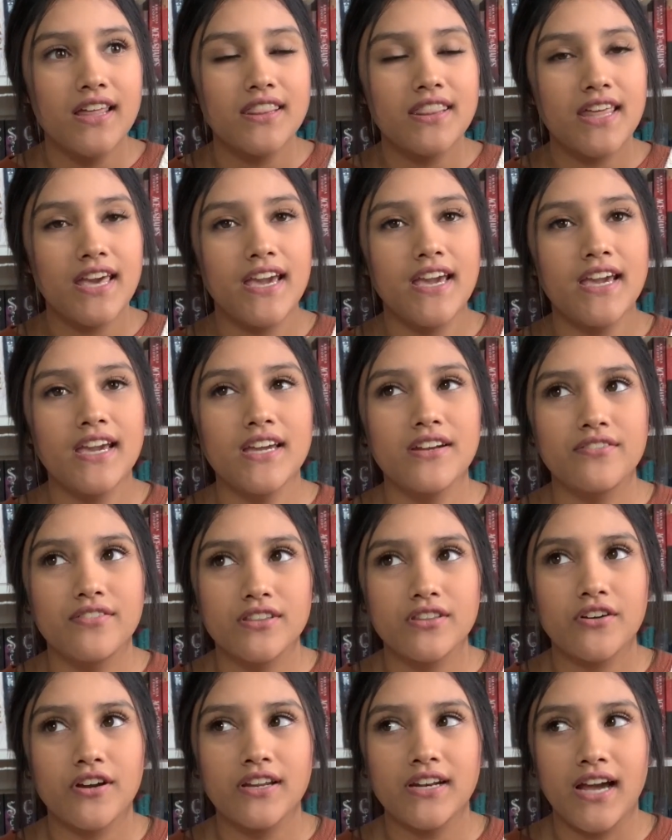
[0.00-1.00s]
They, in
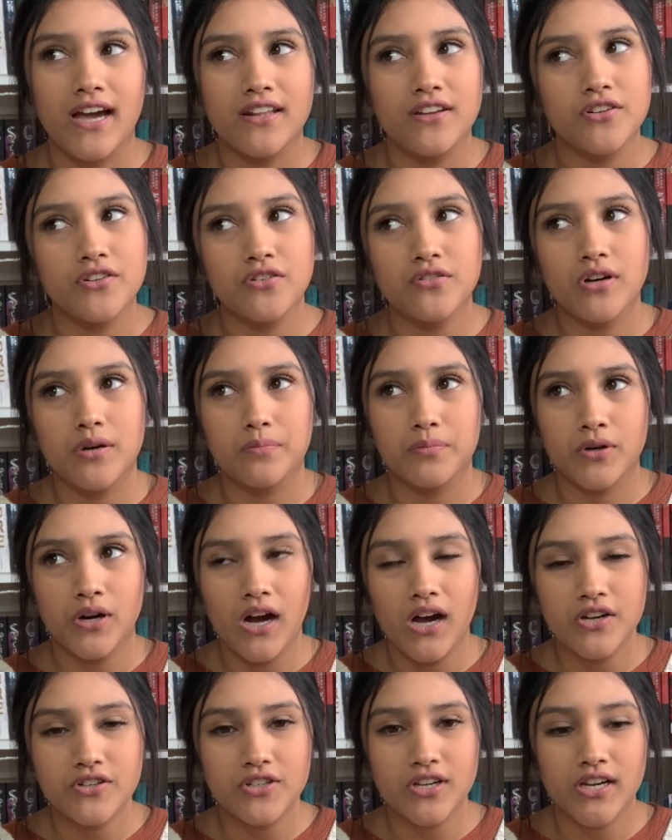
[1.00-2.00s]
5th grade, had to do a
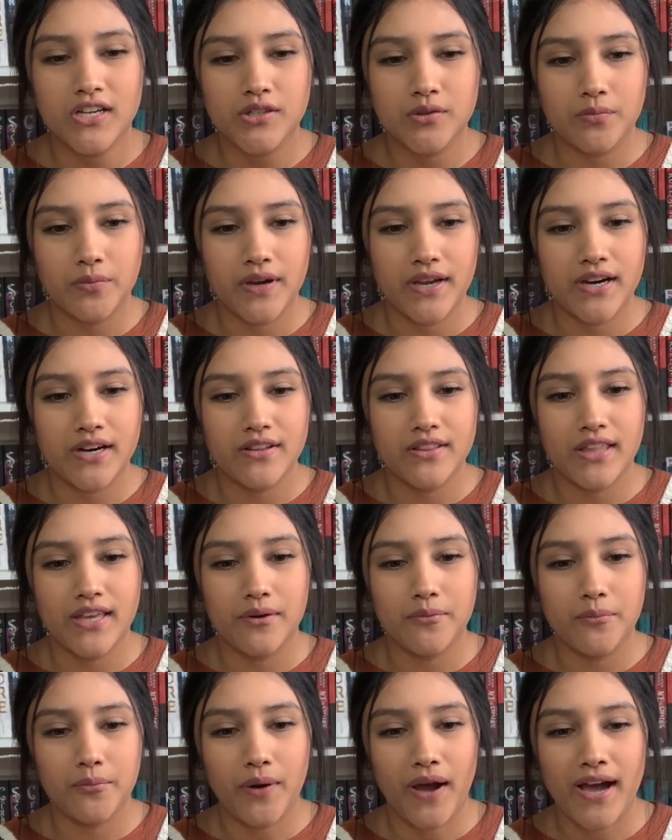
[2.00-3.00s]
project where
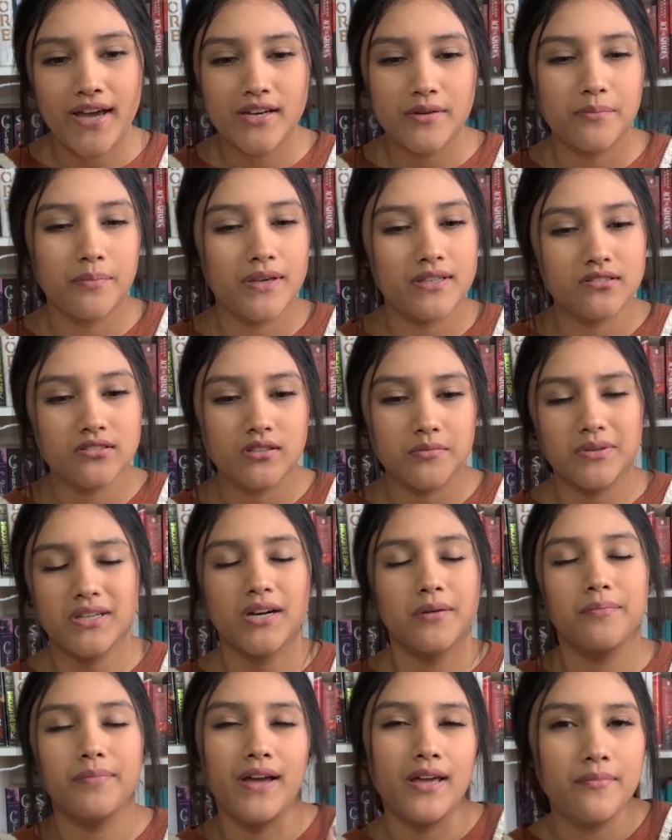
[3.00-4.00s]
they had to basically
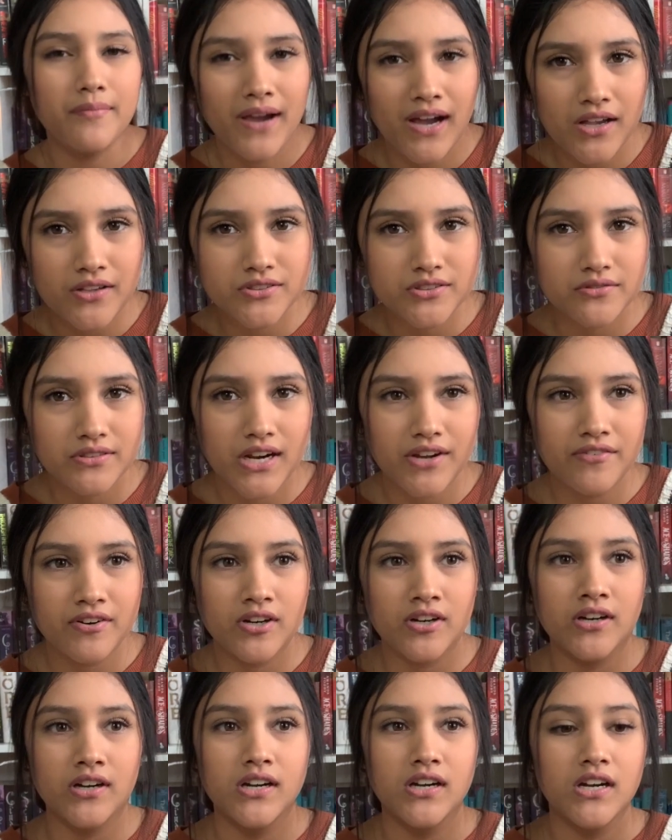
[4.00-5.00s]
become pen pals or
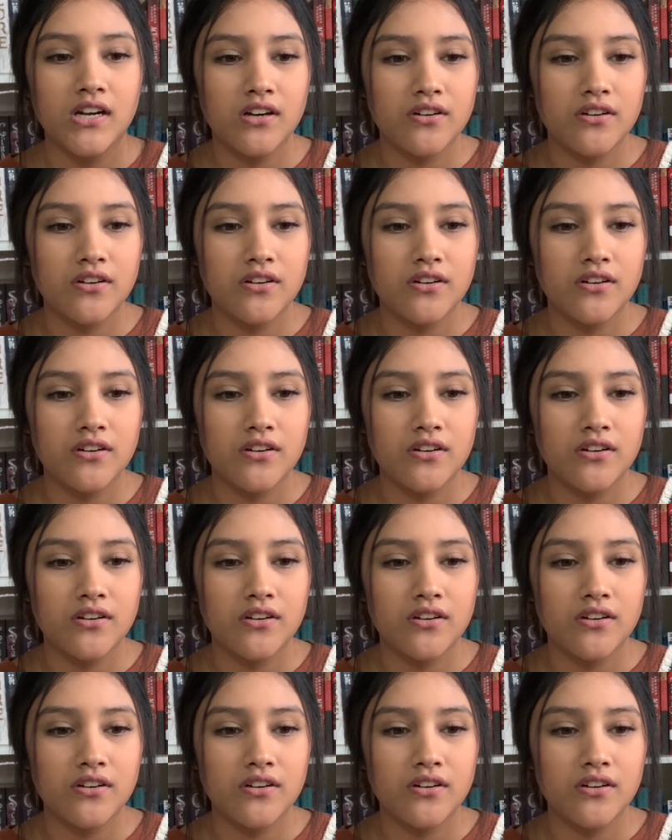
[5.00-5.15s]
whatever